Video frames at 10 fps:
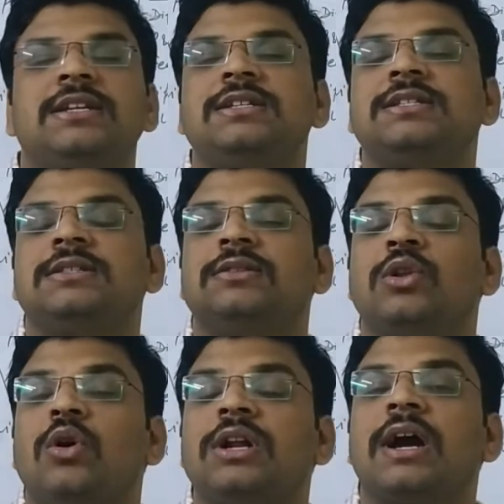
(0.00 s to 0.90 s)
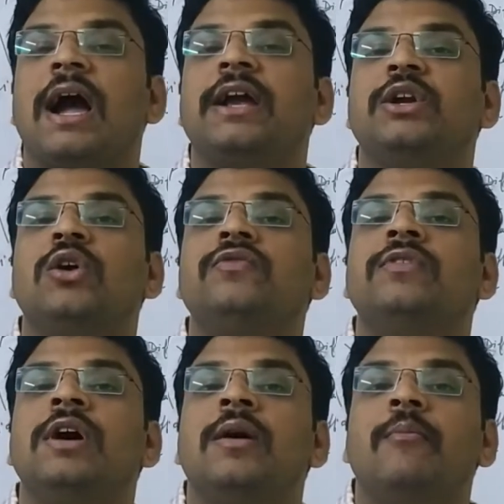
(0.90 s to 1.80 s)
is not a kind of
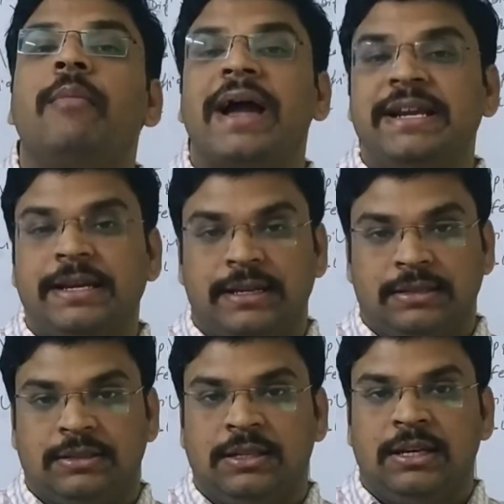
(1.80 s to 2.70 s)
binding.